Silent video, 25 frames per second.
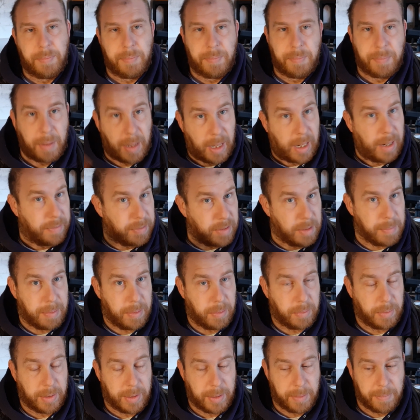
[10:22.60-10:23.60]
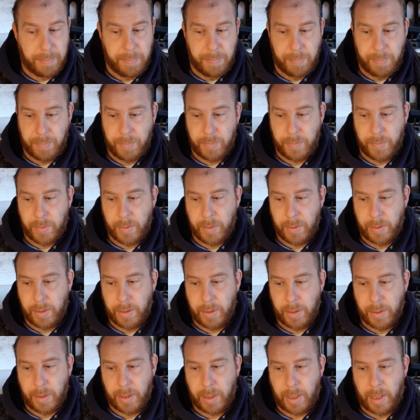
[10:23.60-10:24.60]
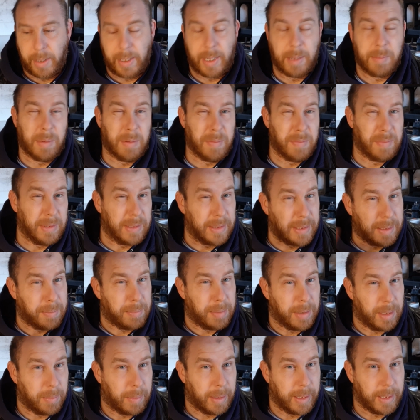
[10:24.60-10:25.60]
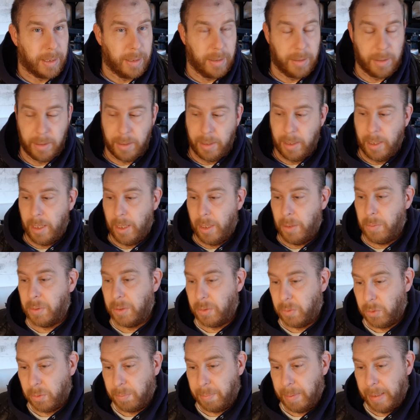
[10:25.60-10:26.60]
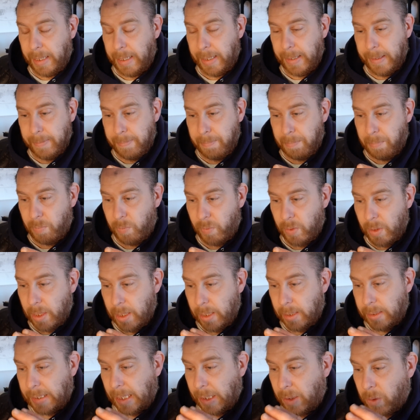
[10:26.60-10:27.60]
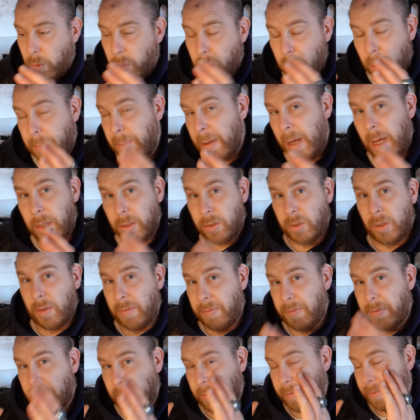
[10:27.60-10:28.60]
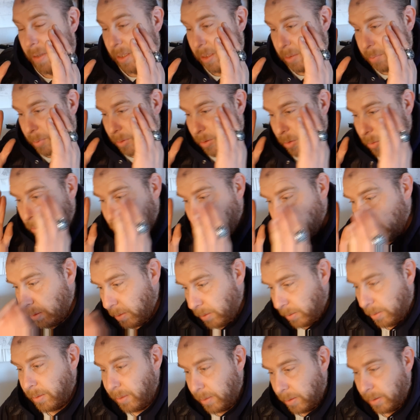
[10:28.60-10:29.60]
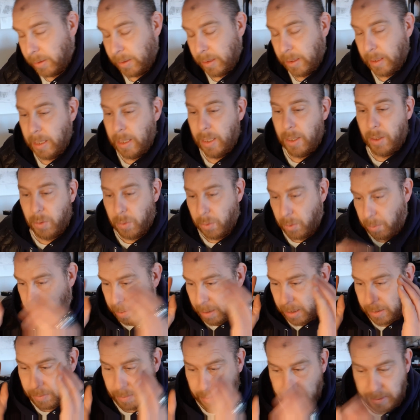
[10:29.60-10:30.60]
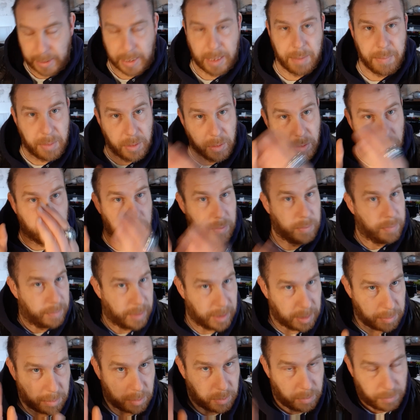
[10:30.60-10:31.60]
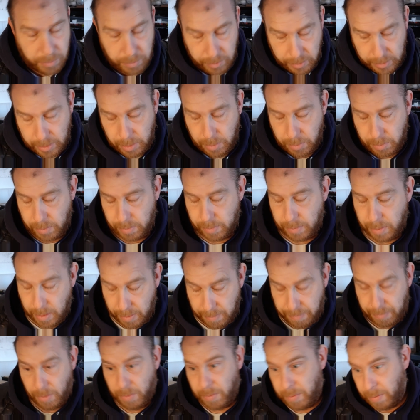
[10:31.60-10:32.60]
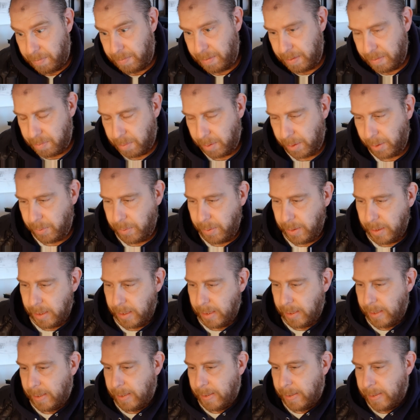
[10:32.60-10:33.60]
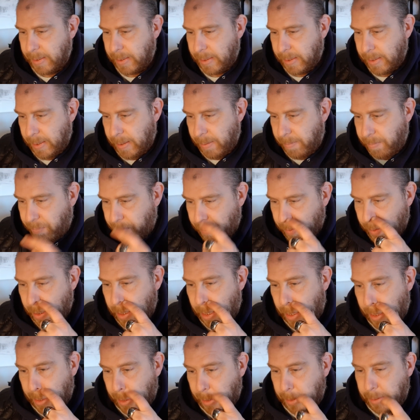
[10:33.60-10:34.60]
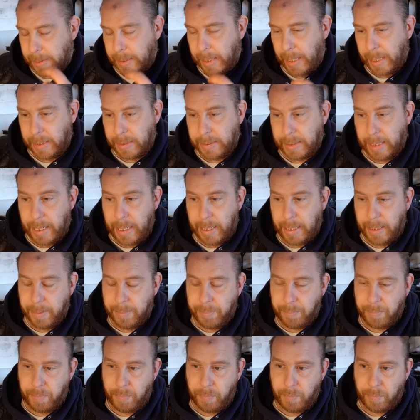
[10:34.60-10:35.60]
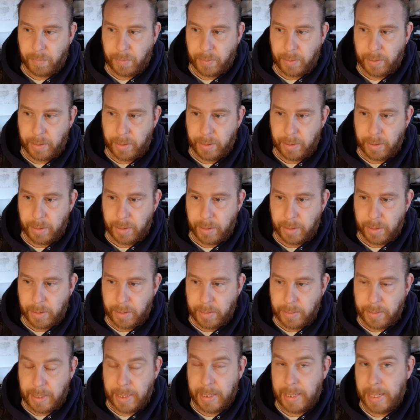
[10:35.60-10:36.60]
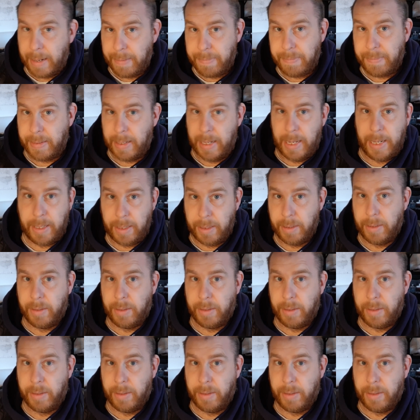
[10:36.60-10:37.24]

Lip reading: But after building them, I come up with a simpler way, which would be take all the parts off for the first model, all the parts for the second model, third model, so fourth and fifth model, and then take, say, the left leg,